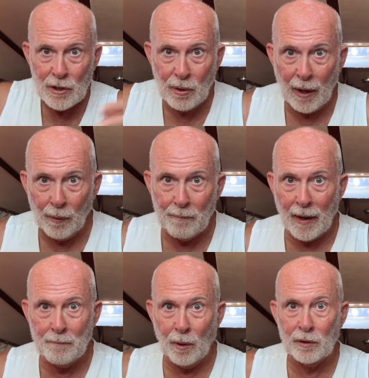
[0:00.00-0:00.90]
So I want
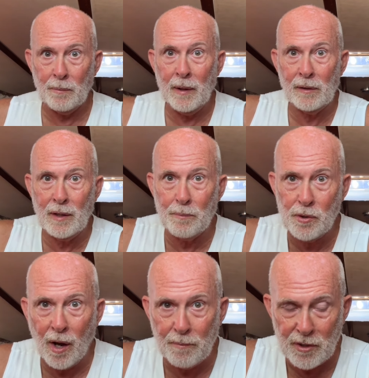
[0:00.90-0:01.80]
my boat to be in
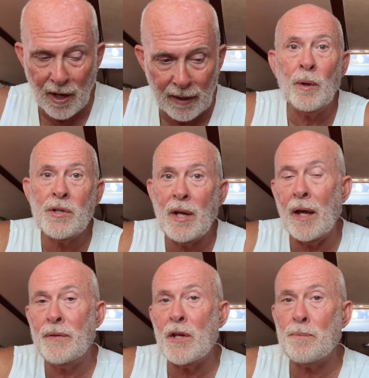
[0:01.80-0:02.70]
tip-top shape. I would say
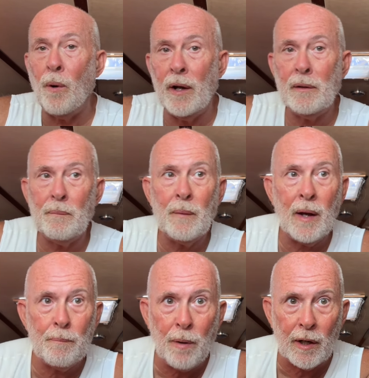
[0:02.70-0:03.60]
at this point,
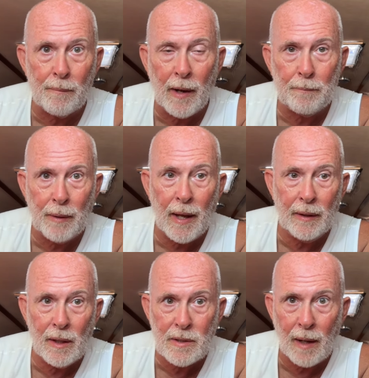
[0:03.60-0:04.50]
part of my plan
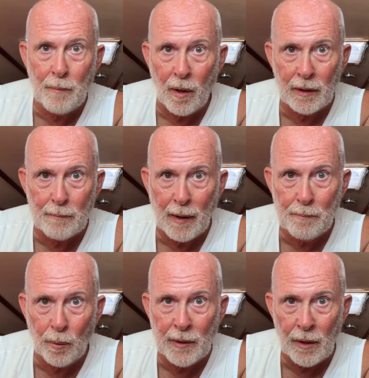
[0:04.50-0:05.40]
is I'm hauling my
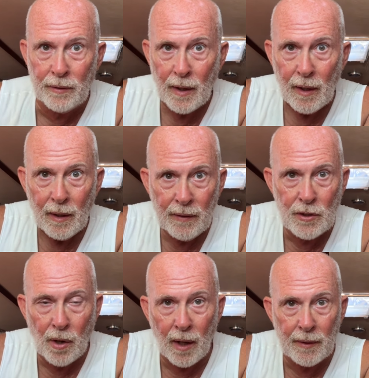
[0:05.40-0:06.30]
boat out
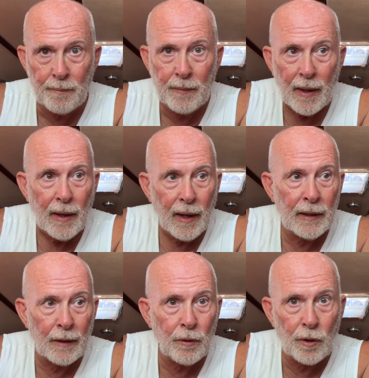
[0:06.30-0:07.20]
this autumn,
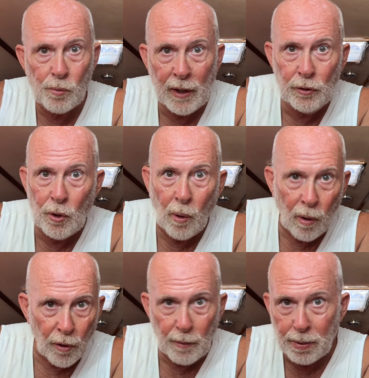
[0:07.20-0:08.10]
and I'm going to redo
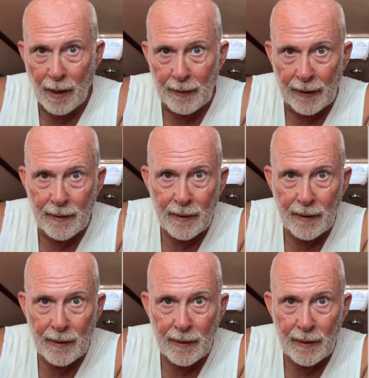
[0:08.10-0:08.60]
all the plumbing,